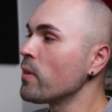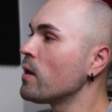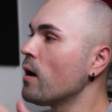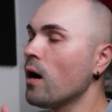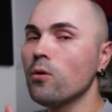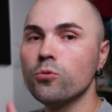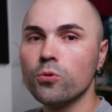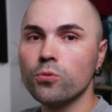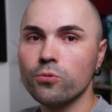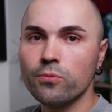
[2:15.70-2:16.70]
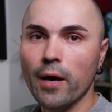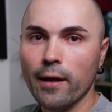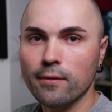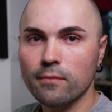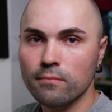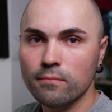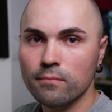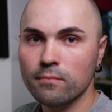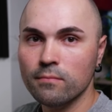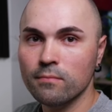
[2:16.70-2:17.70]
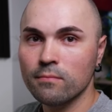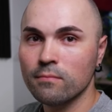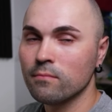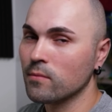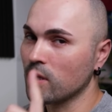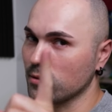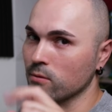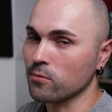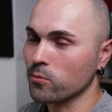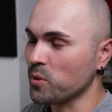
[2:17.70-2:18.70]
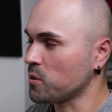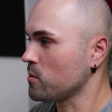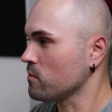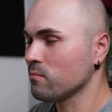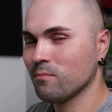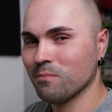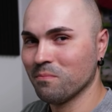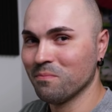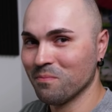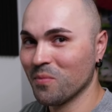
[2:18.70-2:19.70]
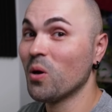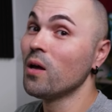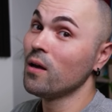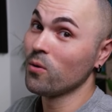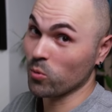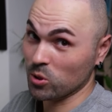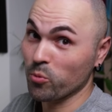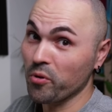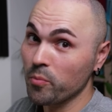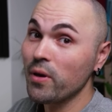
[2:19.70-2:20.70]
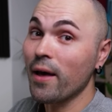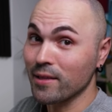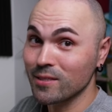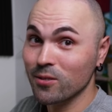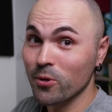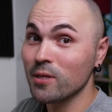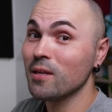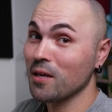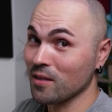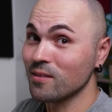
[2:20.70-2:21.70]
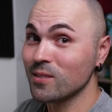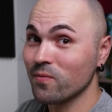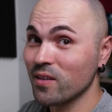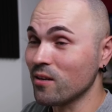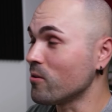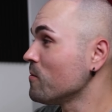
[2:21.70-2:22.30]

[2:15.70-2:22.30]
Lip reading: How do you do that? That's a good question, which we'll be answering in this video.